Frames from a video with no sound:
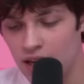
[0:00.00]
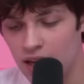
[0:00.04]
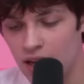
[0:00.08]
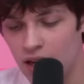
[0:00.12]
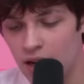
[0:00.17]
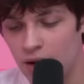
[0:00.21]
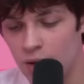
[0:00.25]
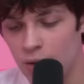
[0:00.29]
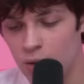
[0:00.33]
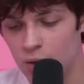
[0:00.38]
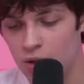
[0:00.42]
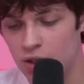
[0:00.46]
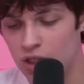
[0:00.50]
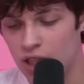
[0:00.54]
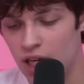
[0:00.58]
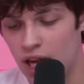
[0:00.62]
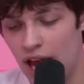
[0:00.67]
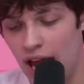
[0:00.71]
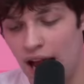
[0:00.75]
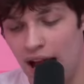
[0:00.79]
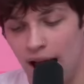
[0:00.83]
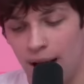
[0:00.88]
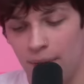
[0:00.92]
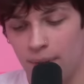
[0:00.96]
coach
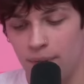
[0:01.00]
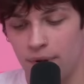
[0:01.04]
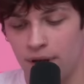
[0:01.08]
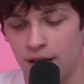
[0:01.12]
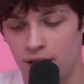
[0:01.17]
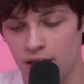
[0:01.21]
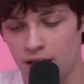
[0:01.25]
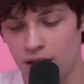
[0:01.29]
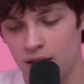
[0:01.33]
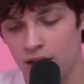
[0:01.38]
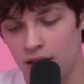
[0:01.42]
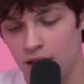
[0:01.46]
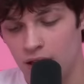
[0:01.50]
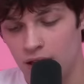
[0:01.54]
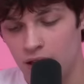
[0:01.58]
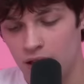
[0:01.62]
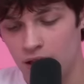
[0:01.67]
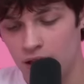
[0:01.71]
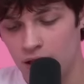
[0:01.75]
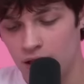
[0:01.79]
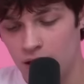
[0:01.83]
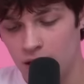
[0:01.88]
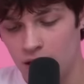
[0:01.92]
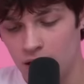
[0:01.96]
app
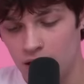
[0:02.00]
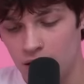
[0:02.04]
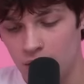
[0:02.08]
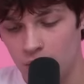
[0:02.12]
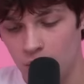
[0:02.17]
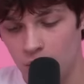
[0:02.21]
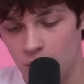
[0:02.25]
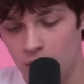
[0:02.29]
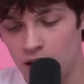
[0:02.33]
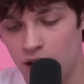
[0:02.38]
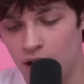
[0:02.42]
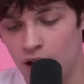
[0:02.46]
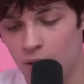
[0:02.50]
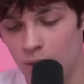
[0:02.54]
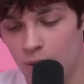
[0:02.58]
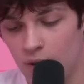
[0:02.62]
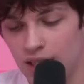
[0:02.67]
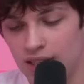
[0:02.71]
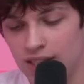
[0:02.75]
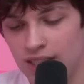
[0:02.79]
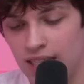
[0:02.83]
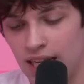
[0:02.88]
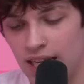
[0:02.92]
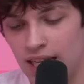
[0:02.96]
one on
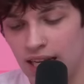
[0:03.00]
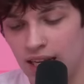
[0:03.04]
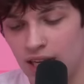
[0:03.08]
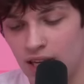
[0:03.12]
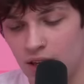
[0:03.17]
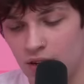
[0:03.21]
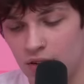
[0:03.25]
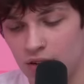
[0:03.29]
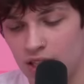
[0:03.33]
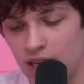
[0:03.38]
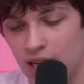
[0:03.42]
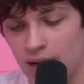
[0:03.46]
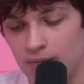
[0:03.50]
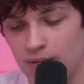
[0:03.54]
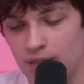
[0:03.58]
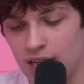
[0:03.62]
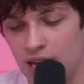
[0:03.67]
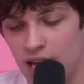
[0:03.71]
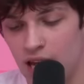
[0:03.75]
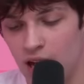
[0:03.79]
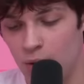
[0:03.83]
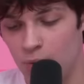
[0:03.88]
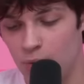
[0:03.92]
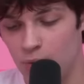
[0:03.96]
one dating coach app to
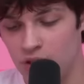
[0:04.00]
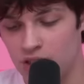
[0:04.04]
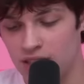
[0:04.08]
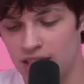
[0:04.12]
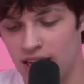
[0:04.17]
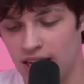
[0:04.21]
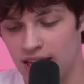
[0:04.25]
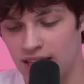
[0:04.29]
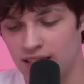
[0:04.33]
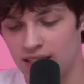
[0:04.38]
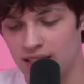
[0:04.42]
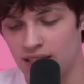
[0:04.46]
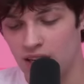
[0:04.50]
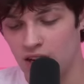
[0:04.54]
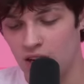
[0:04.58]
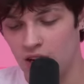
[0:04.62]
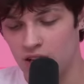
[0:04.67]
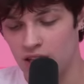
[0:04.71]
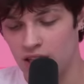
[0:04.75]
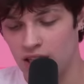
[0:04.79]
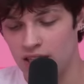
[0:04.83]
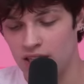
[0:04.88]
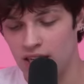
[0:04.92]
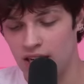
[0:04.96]
help with texting,
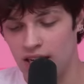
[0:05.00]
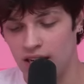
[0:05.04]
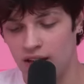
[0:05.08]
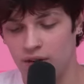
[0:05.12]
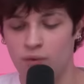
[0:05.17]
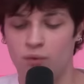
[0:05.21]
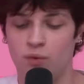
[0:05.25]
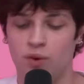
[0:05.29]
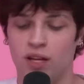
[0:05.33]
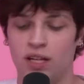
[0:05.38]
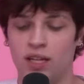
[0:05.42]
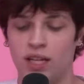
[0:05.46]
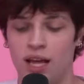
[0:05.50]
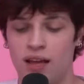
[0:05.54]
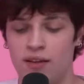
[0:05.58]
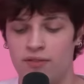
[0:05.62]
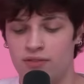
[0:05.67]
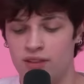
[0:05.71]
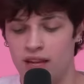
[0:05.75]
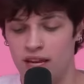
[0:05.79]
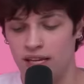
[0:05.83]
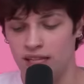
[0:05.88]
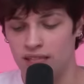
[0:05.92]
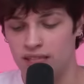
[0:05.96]
online dating, real life
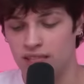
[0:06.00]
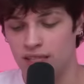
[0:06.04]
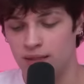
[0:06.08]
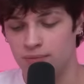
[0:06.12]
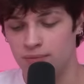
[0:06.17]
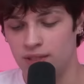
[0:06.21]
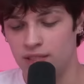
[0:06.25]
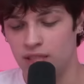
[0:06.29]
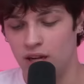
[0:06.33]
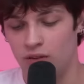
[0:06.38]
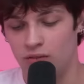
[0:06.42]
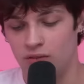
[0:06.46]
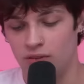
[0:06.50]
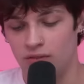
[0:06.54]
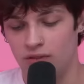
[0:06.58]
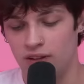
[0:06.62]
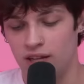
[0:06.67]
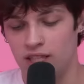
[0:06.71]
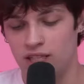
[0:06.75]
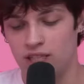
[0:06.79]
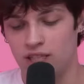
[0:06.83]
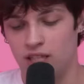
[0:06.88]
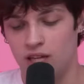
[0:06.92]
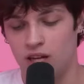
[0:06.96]
dating tips, self
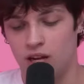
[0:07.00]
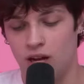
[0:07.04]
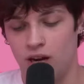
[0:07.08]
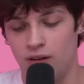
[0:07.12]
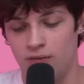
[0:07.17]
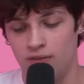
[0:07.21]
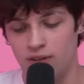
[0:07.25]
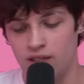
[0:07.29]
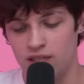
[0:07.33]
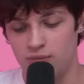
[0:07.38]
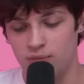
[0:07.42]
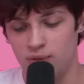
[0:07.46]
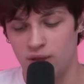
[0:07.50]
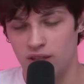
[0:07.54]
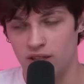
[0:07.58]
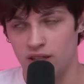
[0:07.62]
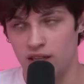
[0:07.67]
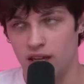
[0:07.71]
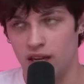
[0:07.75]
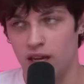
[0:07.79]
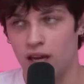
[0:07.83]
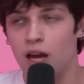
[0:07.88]
reflection, and confidence building.